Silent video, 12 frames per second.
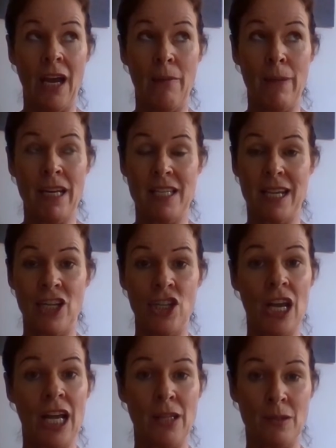
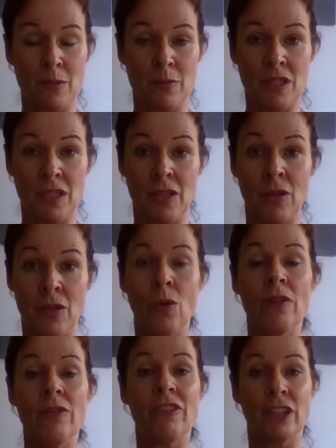Meditation helps them to
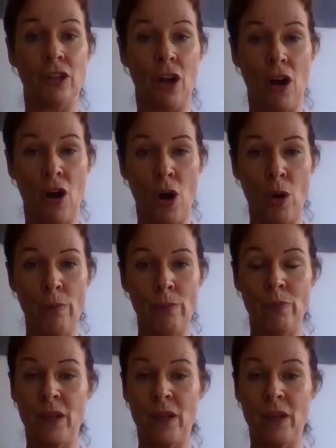feel calm,